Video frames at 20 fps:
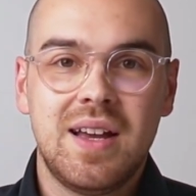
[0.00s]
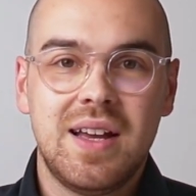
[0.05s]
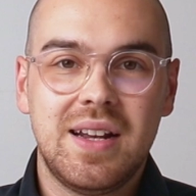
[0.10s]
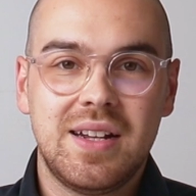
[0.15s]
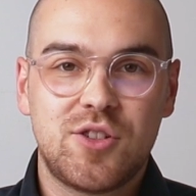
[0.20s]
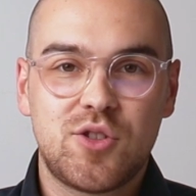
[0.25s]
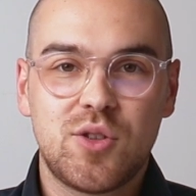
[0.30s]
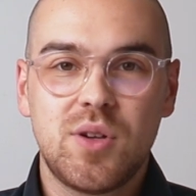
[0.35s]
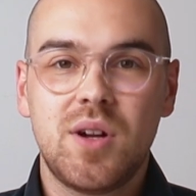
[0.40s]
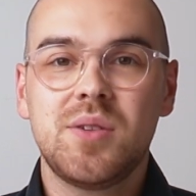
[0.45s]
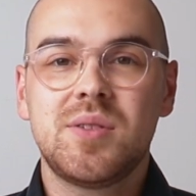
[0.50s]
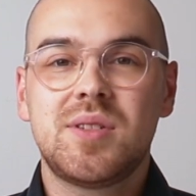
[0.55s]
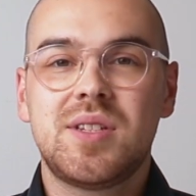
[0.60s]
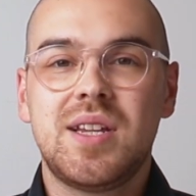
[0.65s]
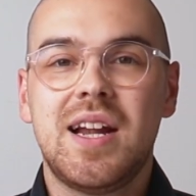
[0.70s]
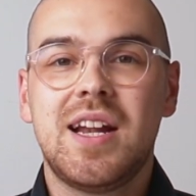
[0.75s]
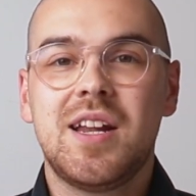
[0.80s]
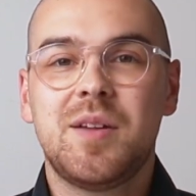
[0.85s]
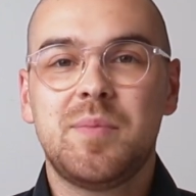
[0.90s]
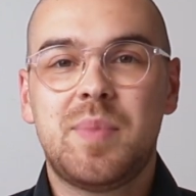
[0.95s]
And Trudeau
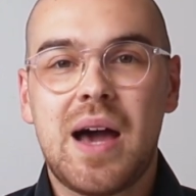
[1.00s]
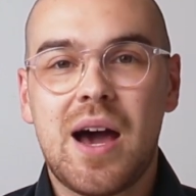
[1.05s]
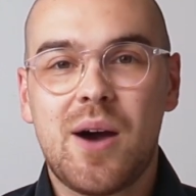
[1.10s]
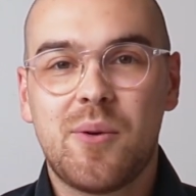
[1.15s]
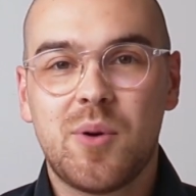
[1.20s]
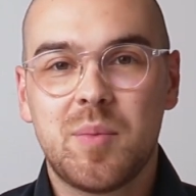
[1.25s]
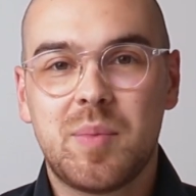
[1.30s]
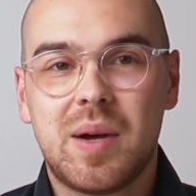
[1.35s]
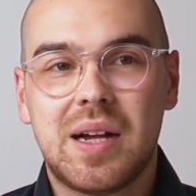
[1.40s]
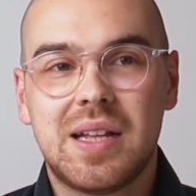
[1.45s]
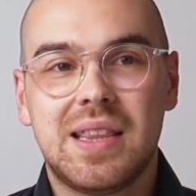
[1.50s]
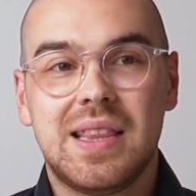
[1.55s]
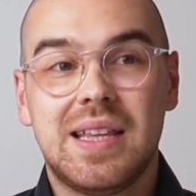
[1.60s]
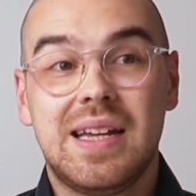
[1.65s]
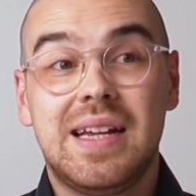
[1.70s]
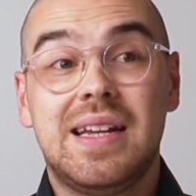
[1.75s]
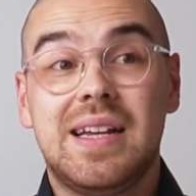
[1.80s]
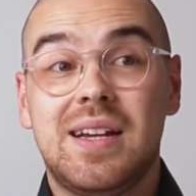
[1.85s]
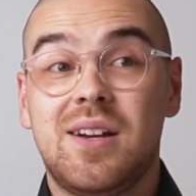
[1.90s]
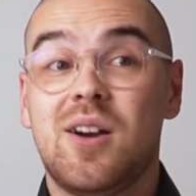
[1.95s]
stayed in power by
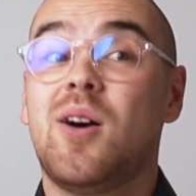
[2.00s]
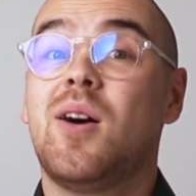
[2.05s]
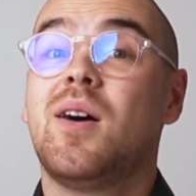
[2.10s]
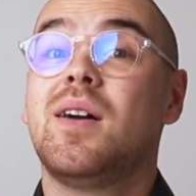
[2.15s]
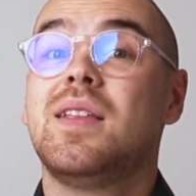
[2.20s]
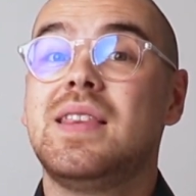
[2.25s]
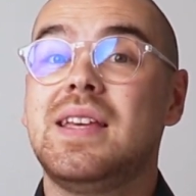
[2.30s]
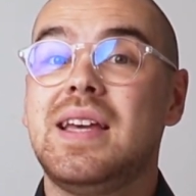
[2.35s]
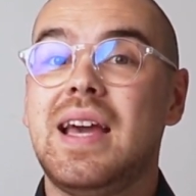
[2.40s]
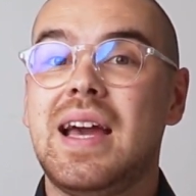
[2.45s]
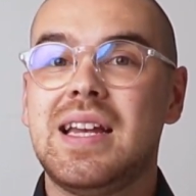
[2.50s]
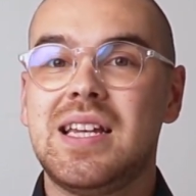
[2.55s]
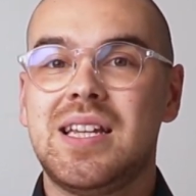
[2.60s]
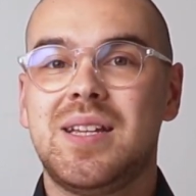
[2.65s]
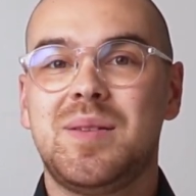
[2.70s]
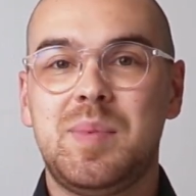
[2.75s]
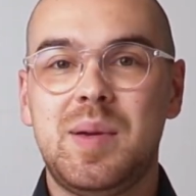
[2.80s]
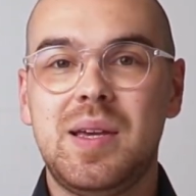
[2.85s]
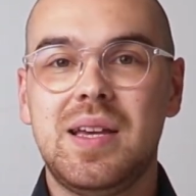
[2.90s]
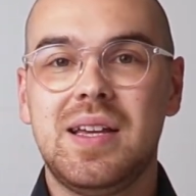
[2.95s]
leaning on the
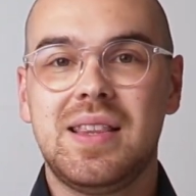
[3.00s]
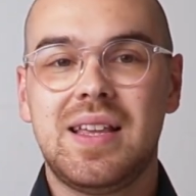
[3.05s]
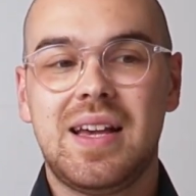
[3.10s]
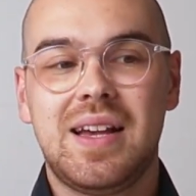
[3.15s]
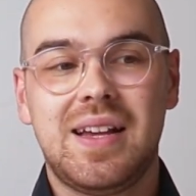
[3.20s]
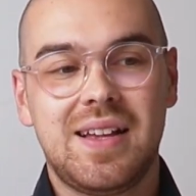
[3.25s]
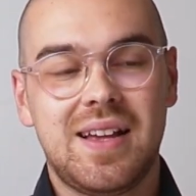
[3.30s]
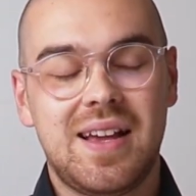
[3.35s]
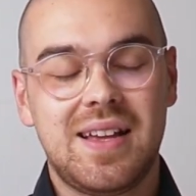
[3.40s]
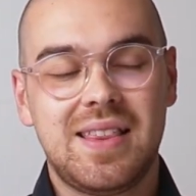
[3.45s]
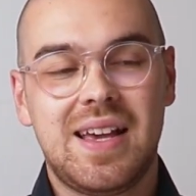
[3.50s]
NDP.